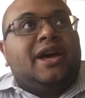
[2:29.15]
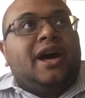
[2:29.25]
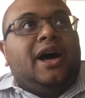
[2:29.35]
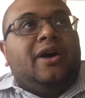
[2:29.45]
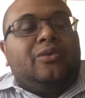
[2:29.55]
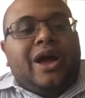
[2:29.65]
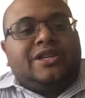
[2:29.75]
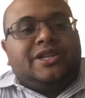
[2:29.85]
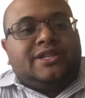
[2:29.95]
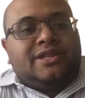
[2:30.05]

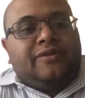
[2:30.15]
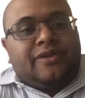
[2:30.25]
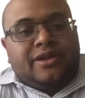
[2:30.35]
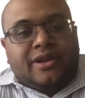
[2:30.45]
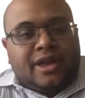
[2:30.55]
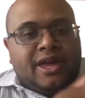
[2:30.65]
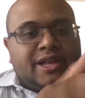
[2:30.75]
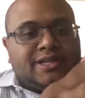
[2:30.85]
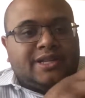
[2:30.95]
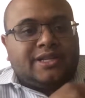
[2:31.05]
ratchet stuff, and
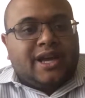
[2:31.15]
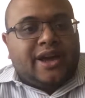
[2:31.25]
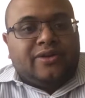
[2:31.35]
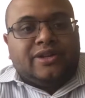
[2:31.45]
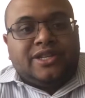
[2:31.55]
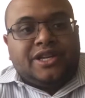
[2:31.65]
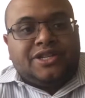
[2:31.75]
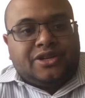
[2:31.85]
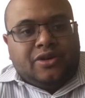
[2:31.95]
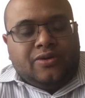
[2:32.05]
hence the title
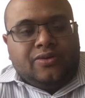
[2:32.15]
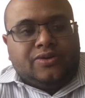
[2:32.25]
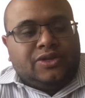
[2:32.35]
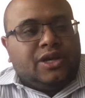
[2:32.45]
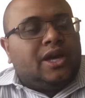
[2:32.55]
Attention Hoes,